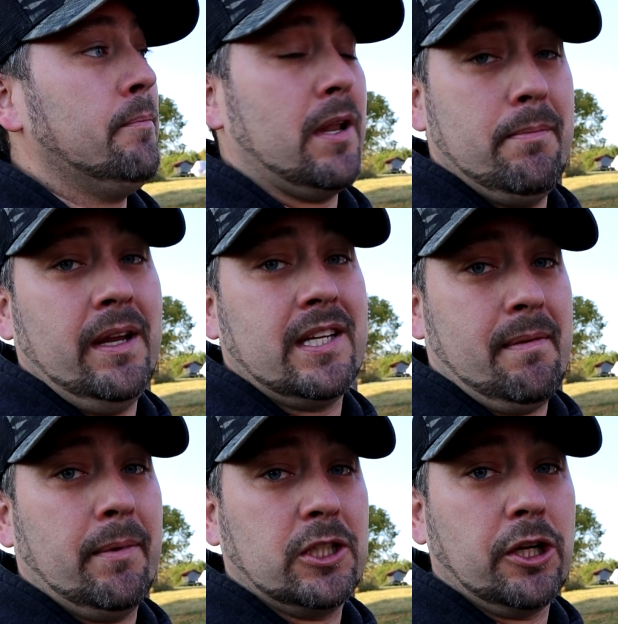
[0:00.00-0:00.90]
But in the meantime,
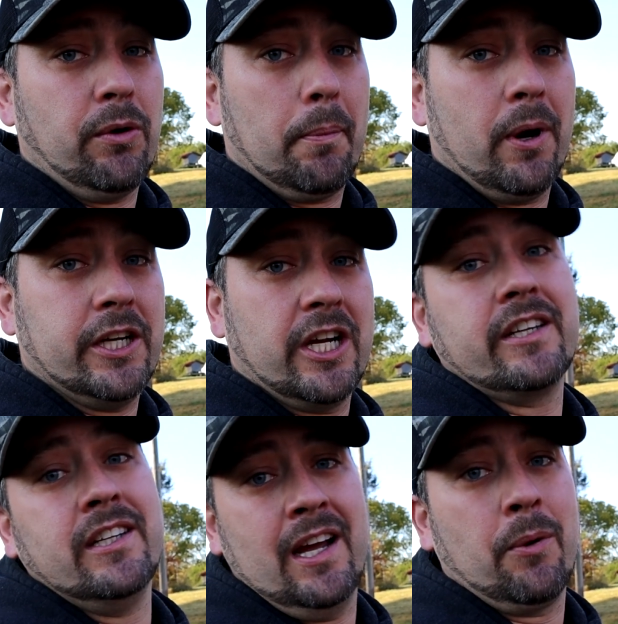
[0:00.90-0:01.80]
I'm gonna show you our
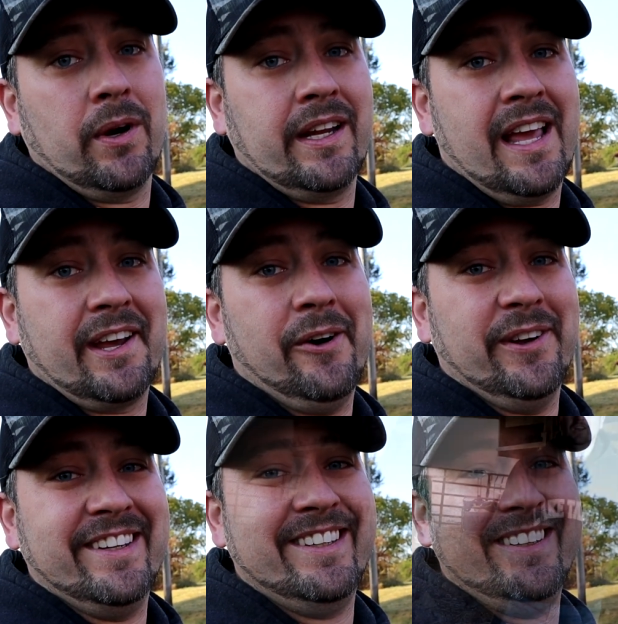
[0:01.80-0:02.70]
project and we're gonna get going.